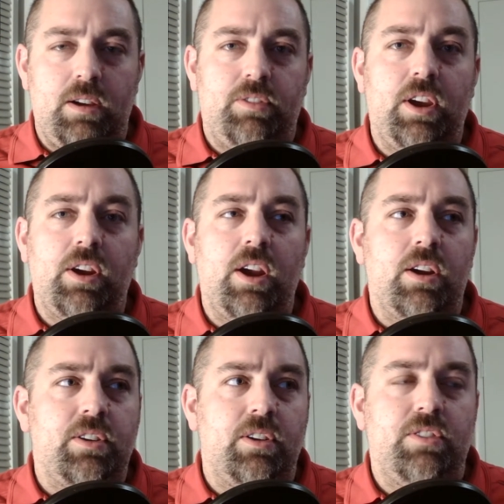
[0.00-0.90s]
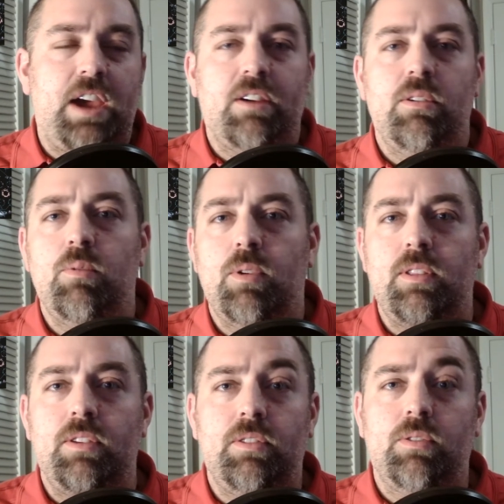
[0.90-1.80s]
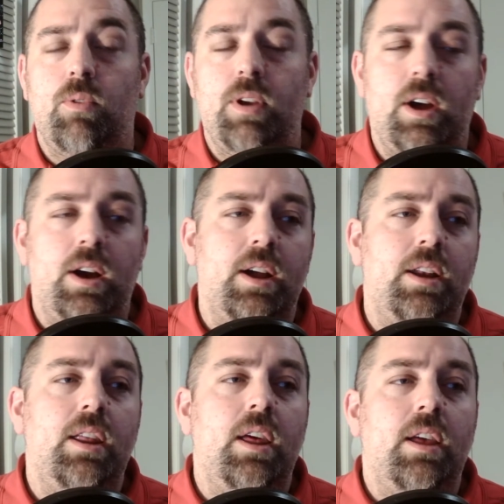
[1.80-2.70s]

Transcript: Sarek character exactly where this is going on.